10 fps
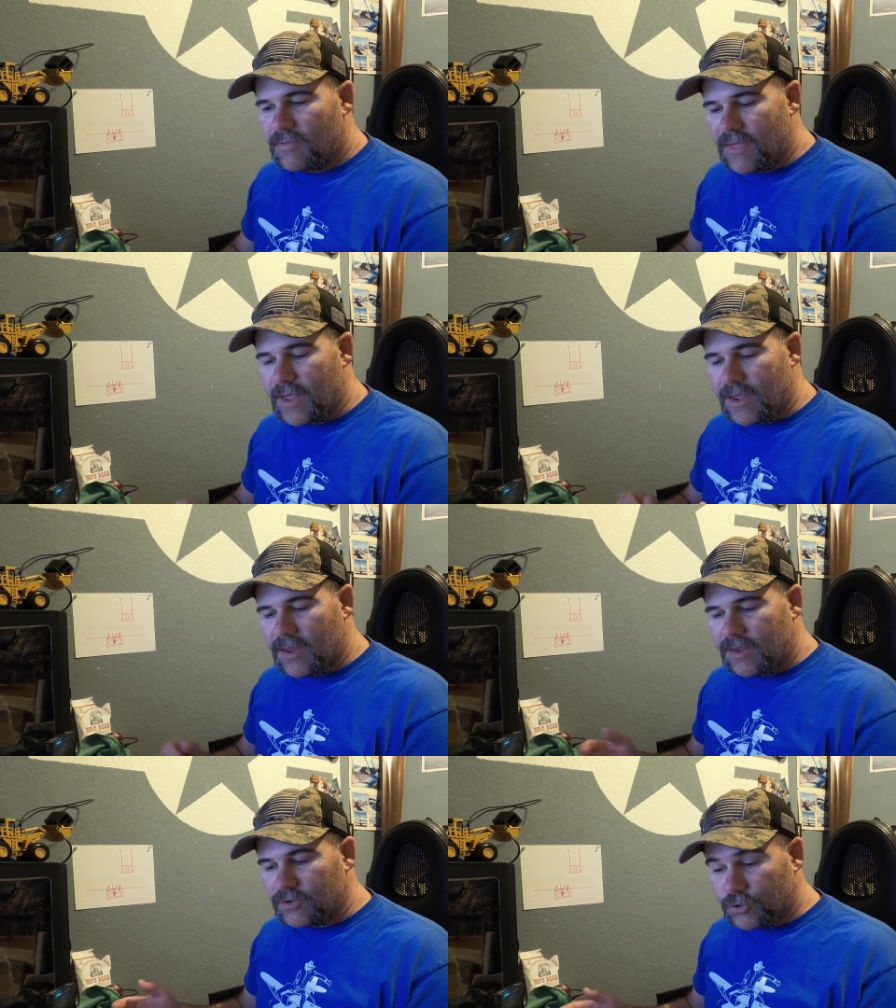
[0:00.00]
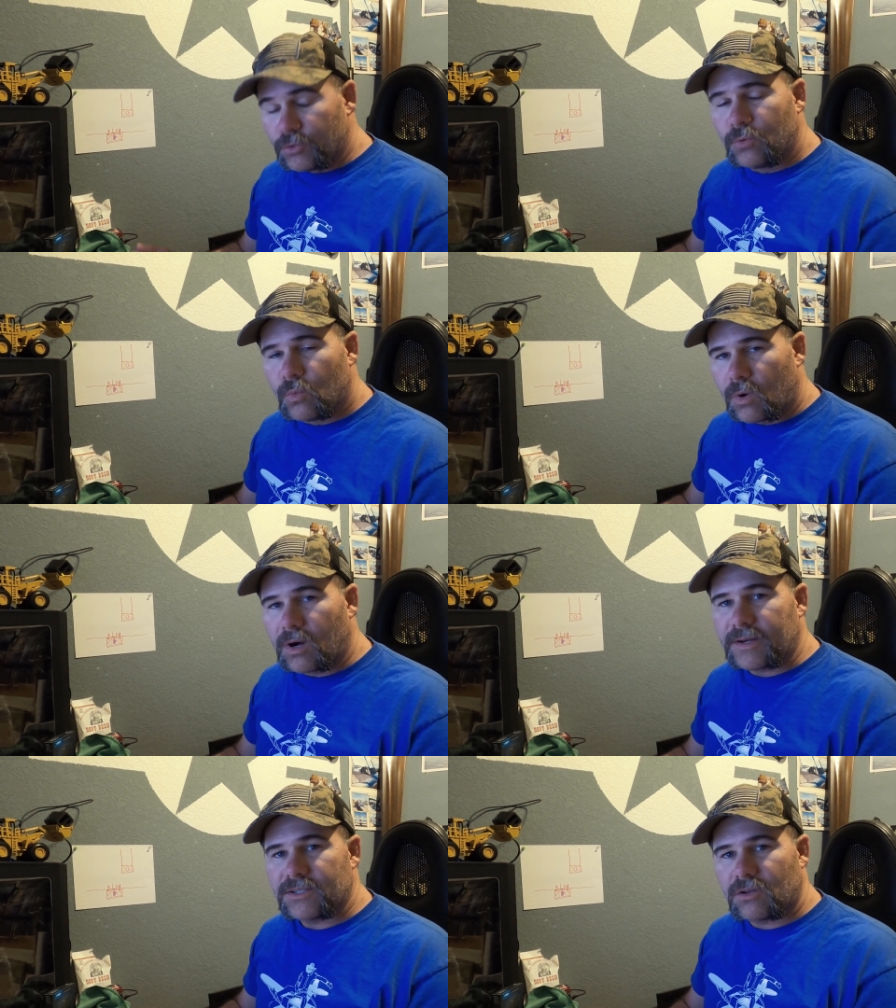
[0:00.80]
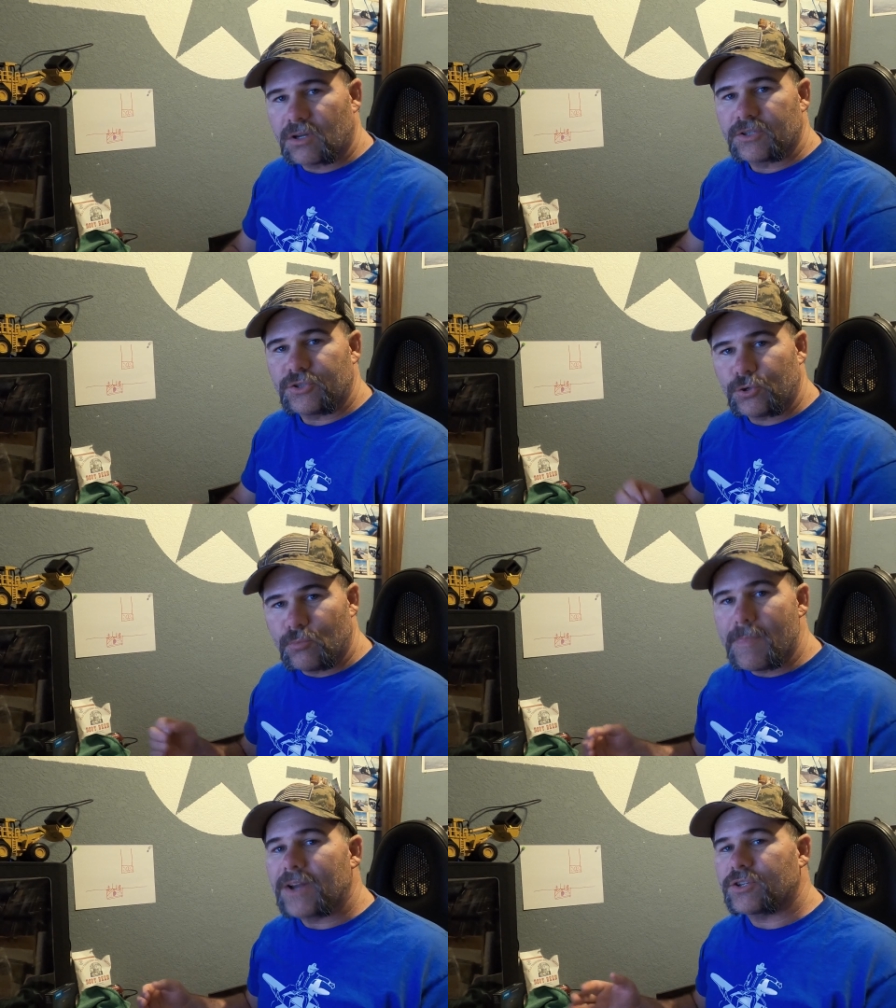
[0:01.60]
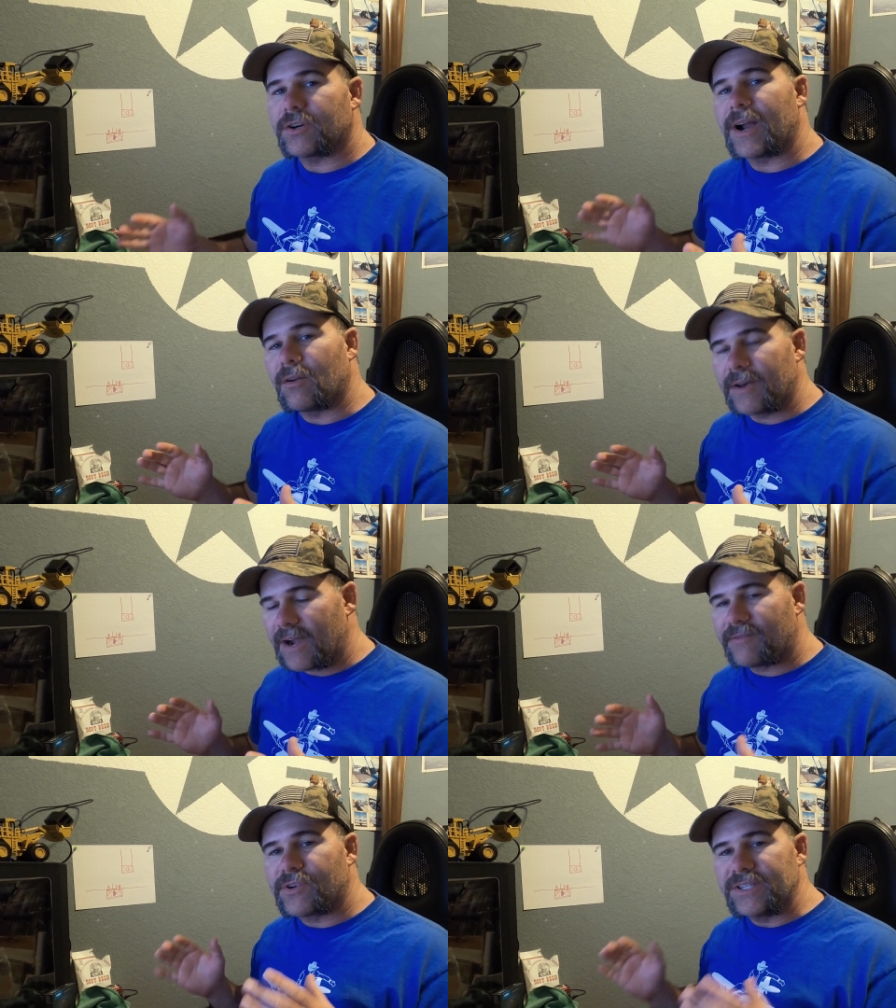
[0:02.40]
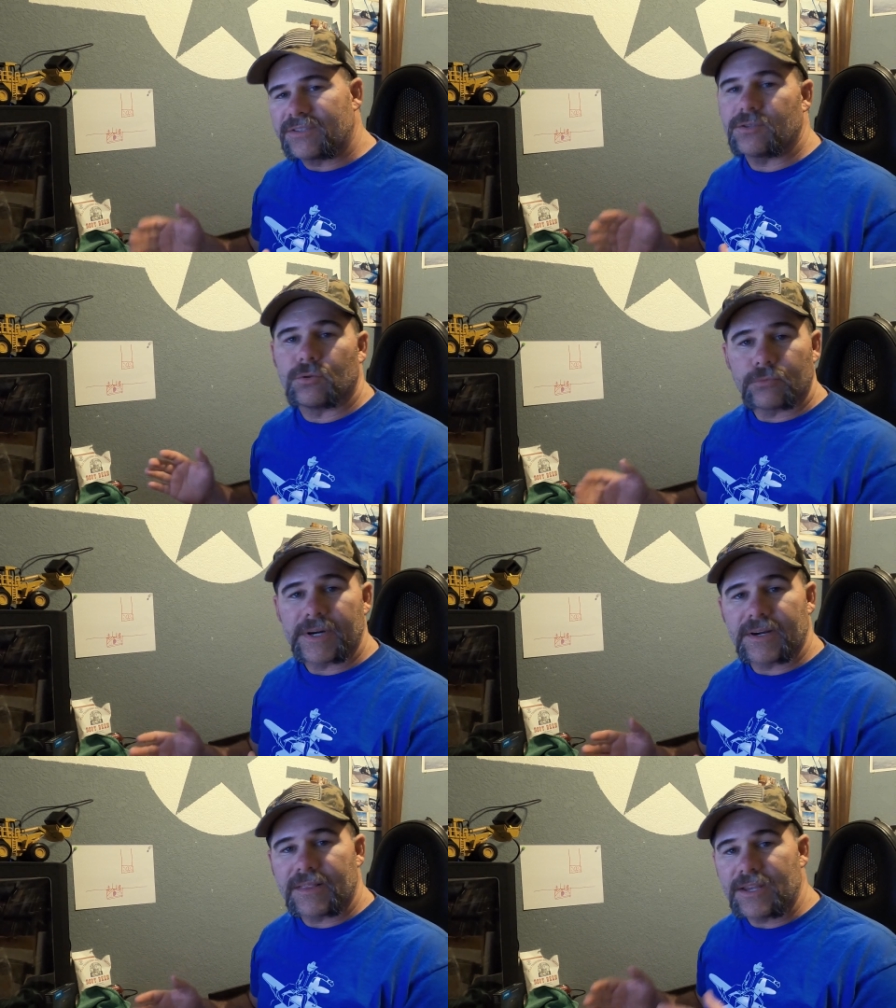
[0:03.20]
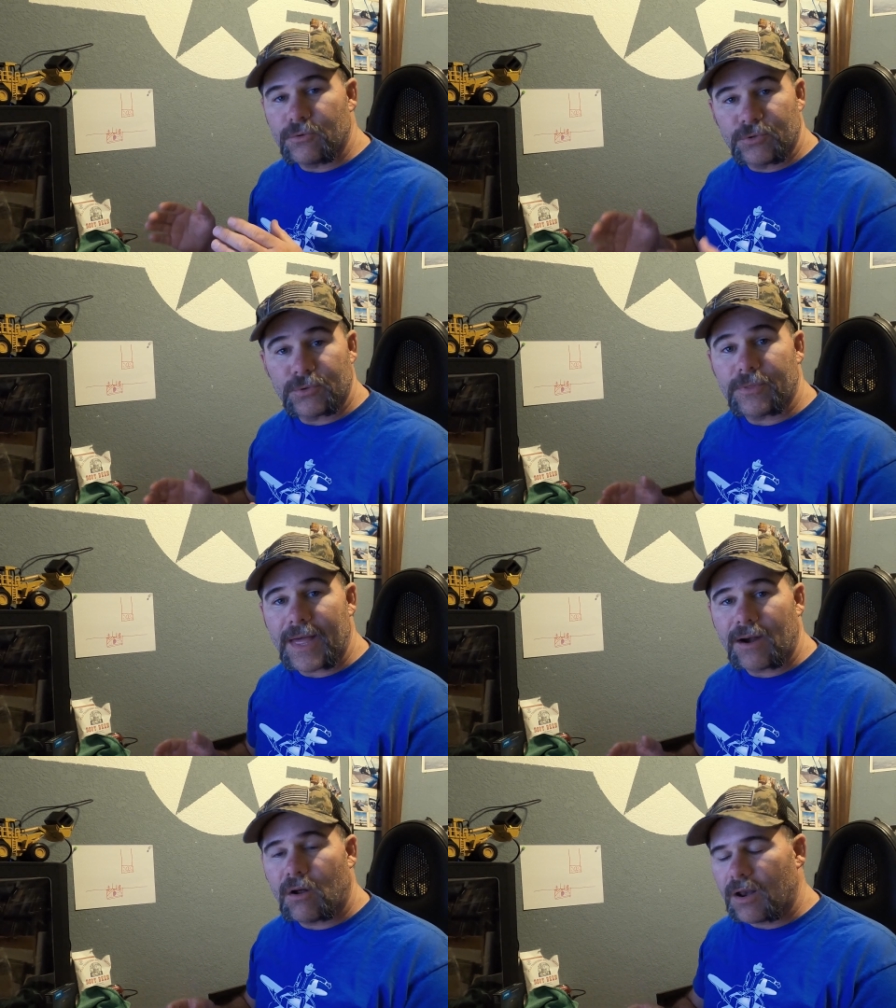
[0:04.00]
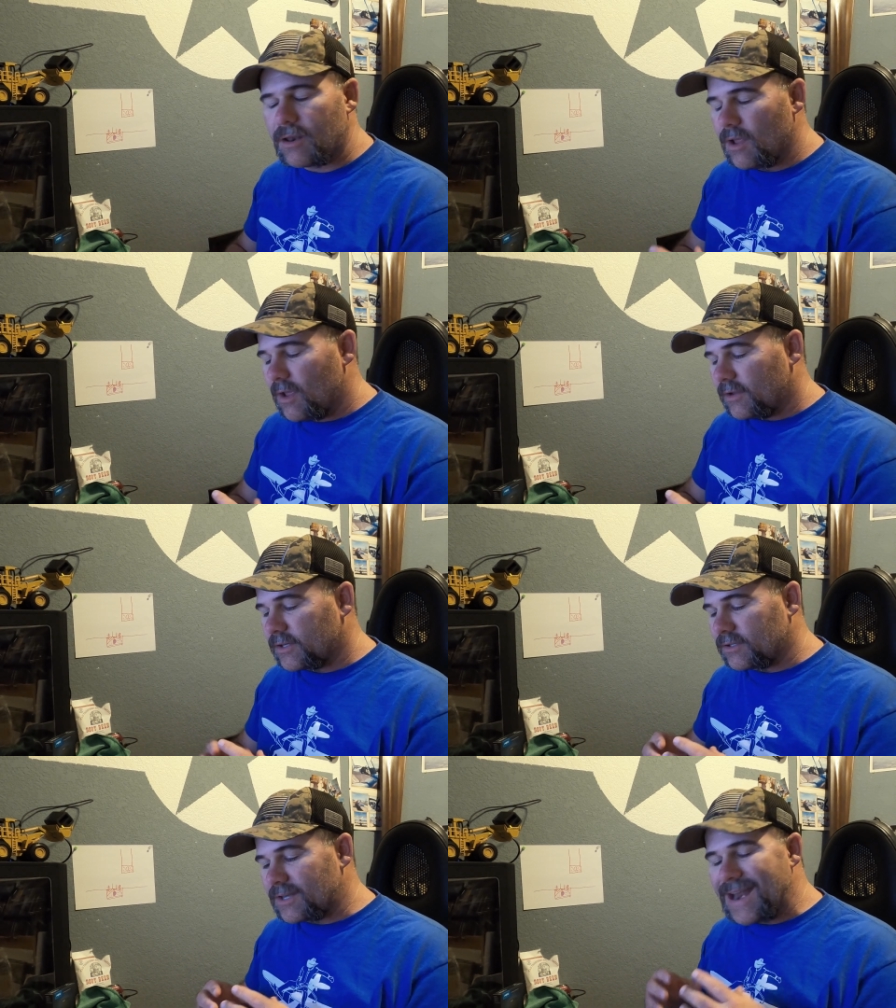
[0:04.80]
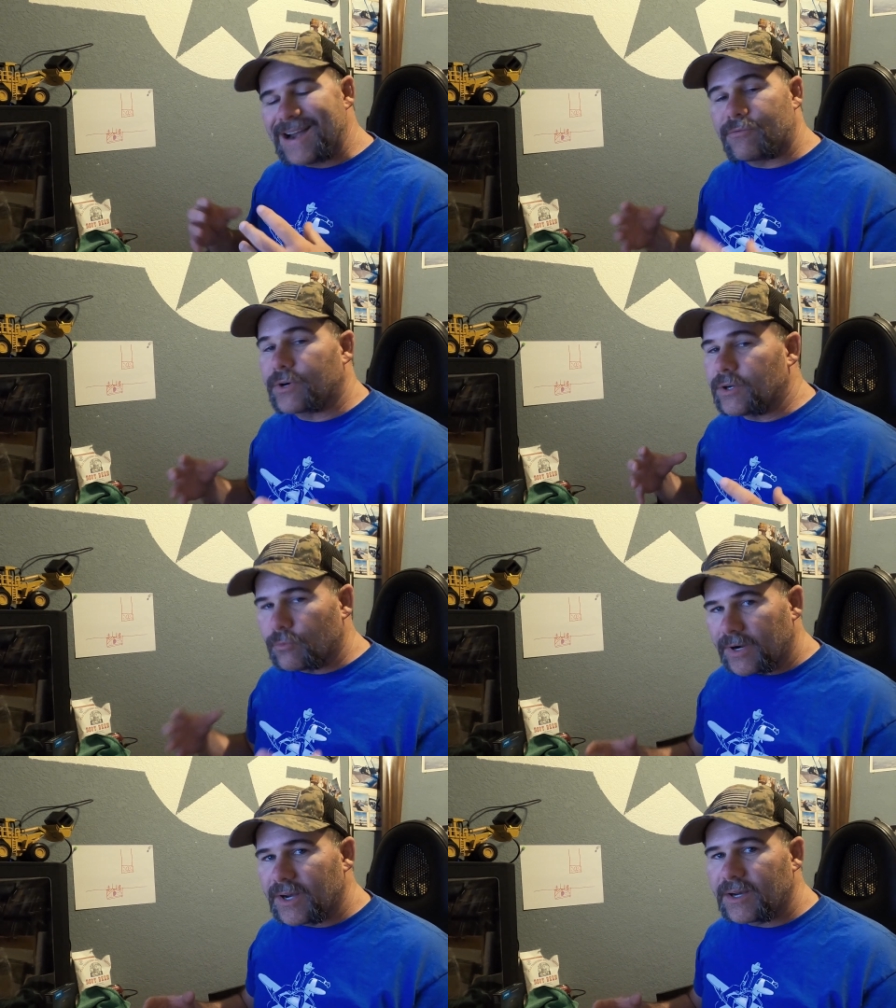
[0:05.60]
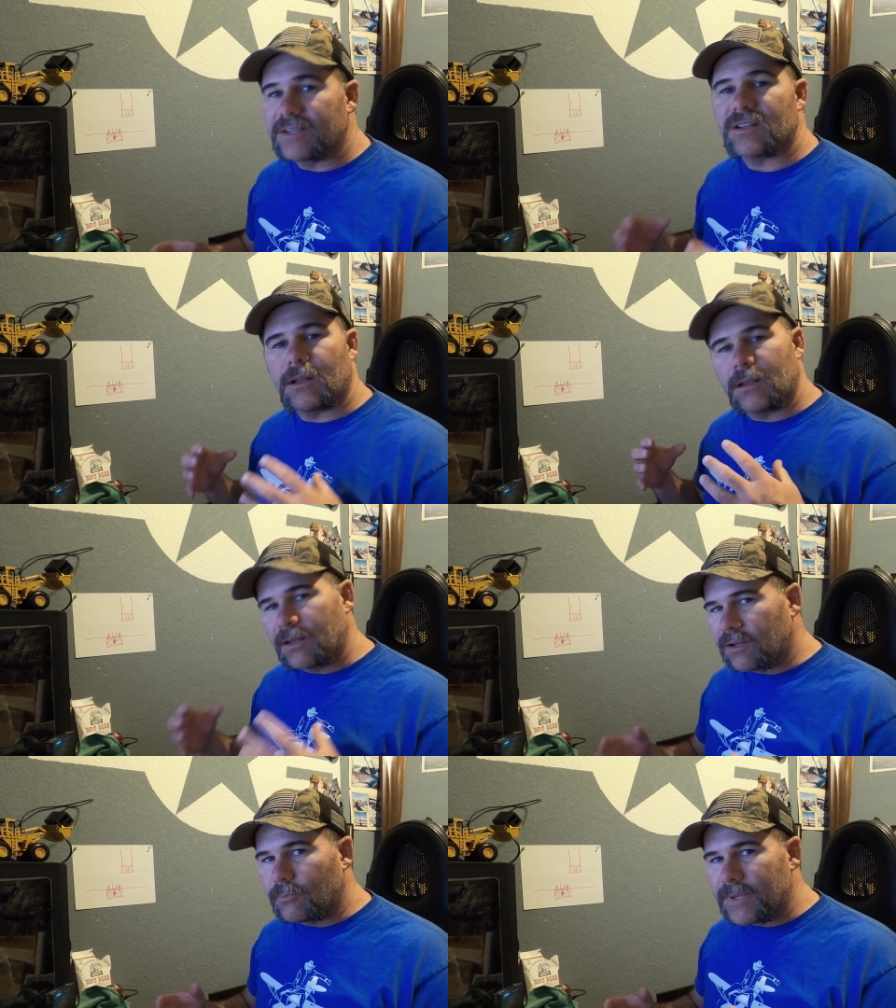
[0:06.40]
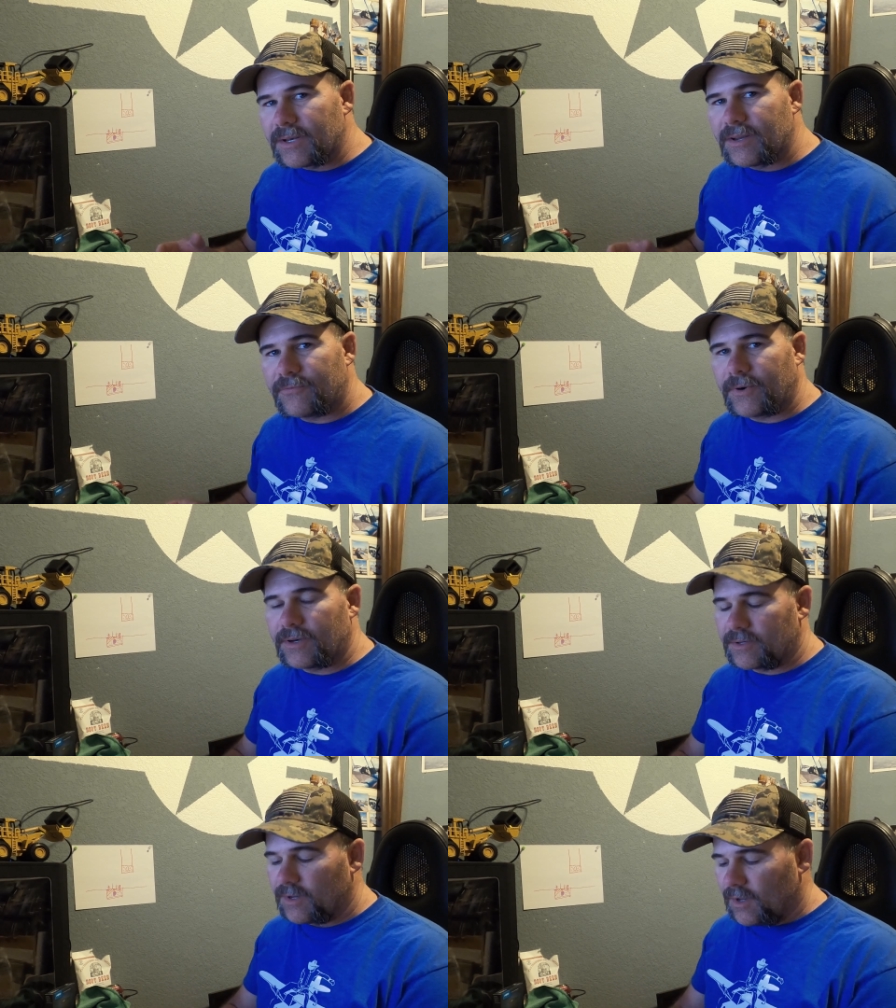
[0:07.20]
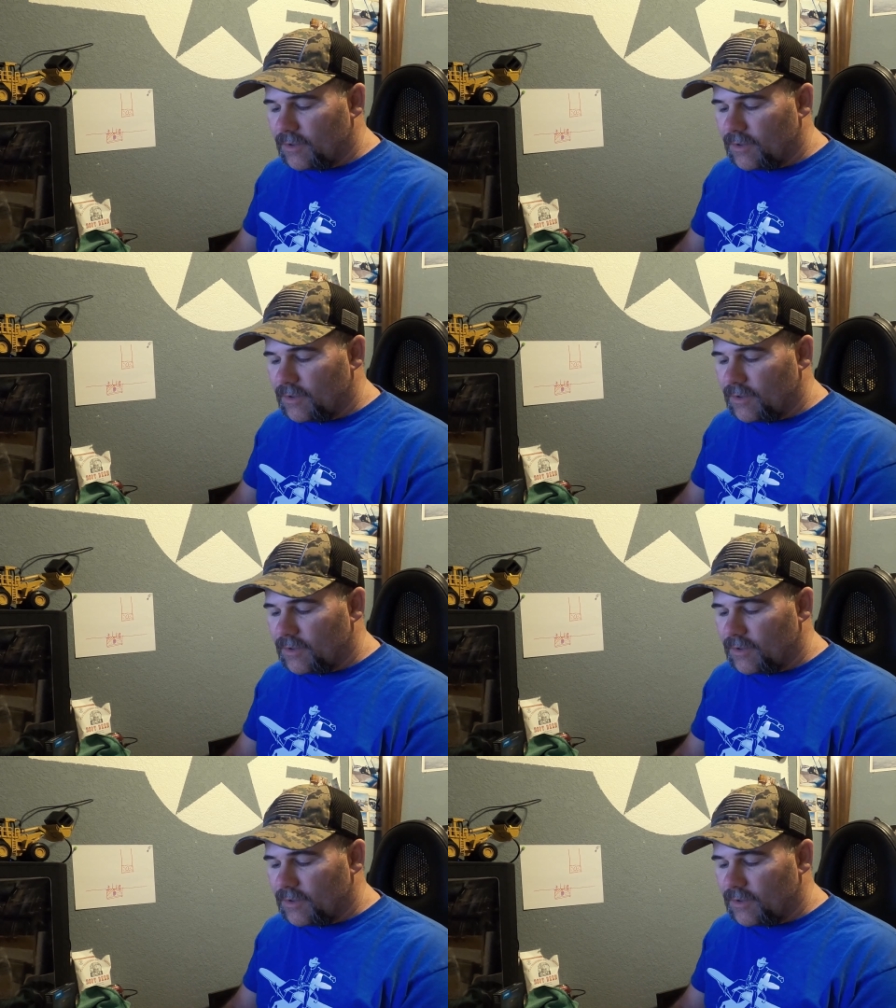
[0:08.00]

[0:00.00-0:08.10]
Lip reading: They do work as long as you measure out every single rig that you do that on, because every rig is a little bit different.